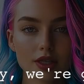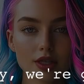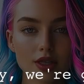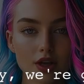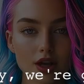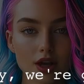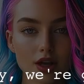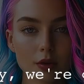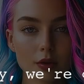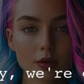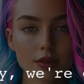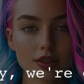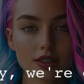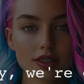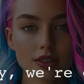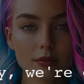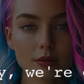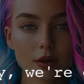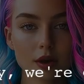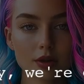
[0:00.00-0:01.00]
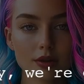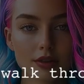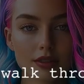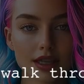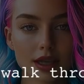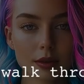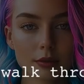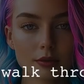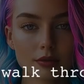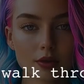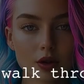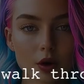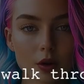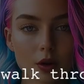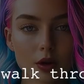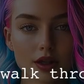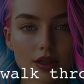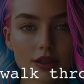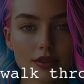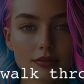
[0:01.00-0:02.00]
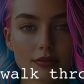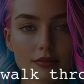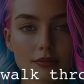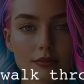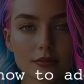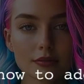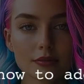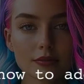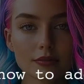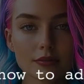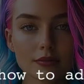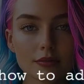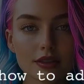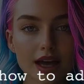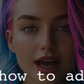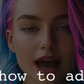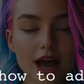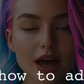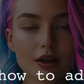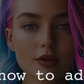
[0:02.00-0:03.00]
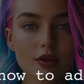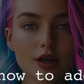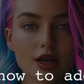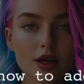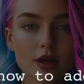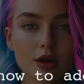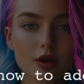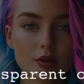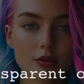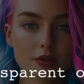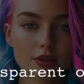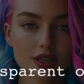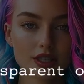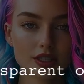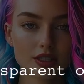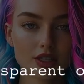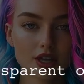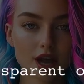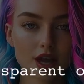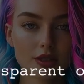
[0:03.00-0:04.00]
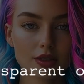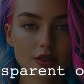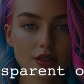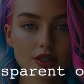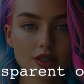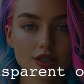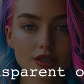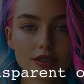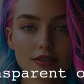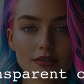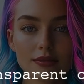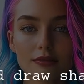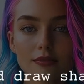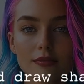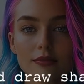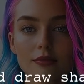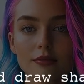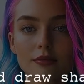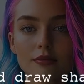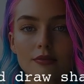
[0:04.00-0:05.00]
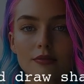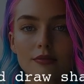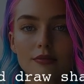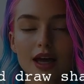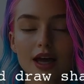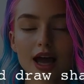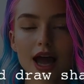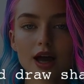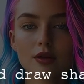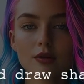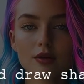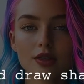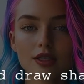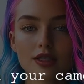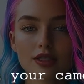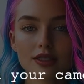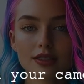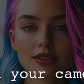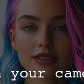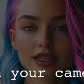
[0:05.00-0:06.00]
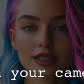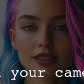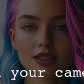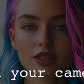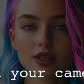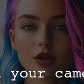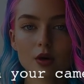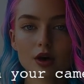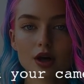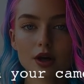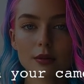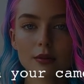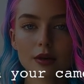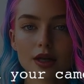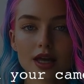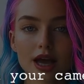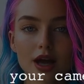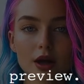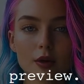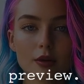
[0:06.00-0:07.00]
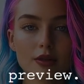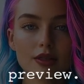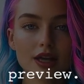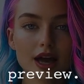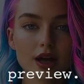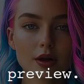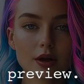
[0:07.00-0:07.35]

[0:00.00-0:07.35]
through how to add a transparent overlay and draw shapes on your camera preview. I totally understand how